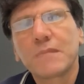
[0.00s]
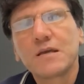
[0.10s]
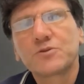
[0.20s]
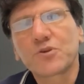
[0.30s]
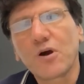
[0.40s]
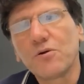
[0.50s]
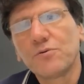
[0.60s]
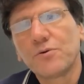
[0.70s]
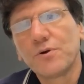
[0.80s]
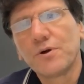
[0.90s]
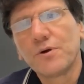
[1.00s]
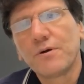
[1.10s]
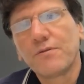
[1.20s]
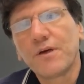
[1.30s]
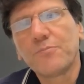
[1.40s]
So,
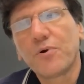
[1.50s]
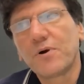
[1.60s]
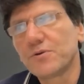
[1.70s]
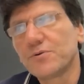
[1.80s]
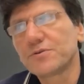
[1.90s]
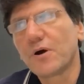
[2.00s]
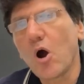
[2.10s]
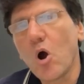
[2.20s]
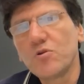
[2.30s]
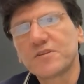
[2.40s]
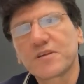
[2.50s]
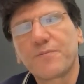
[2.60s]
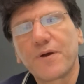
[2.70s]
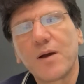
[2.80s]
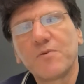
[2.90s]
you only
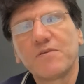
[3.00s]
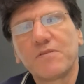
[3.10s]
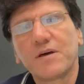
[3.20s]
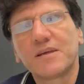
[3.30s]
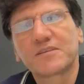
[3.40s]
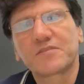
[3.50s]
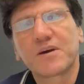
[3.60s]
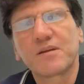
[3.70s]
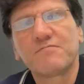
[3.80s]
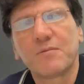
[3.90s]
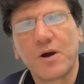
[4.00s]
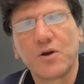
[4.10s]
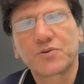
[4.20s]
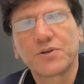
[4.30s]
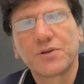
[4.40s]
supply me with the necessary
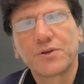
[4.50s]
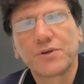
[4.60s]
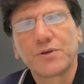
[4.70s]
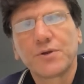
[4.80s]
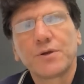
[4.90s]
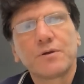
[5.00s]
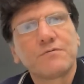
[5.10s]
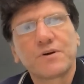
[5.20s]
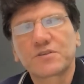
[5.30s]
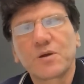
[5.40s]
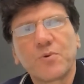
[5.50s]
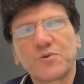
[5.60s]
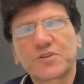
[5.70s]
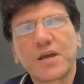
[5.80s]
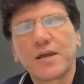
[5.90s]
information. For example, you
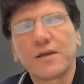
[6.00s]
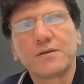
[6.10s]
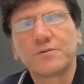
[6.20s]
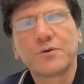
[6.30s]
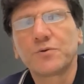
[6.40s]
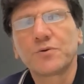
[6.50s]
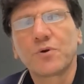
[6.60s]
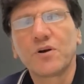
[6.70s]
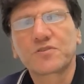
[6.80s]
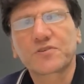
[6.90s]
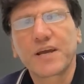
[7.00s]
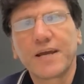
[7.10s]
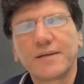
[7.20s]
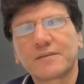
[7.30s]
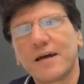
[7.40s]
say you go
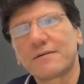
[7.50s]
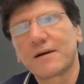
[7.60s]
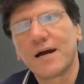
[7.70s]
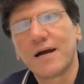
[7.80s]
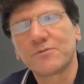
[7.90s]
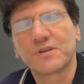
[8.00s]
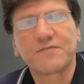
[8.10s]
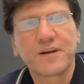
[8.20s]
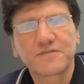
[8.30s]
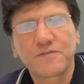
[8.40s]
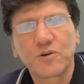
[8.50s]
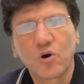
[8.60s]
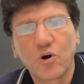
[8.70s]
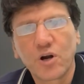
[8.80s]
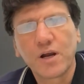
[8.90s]
straight, turn right on the first
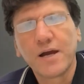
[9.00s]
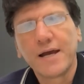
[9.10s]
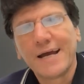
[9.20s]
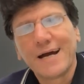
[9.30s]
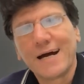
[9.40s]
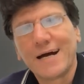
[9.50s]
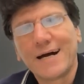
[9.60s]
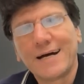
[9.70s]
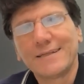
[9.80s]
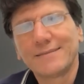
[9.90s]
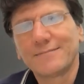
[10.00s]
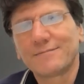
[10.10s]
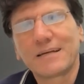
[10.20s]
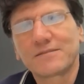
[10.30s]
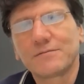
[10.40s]
floor, and
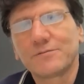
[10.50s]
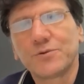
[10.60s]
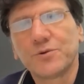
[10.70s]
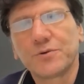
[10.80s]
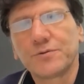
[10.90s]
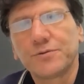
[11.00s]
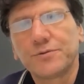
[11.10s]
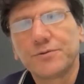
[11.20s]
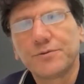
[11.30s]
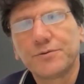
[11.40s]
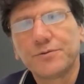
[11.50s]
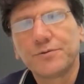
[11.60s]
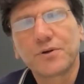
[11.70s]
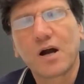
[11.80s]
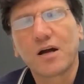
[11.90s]
that's
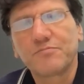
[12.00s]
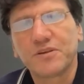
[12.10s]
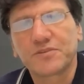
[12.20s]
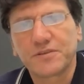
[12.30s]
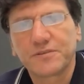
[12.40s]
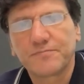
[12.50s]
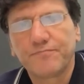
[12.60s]
you can't miss it.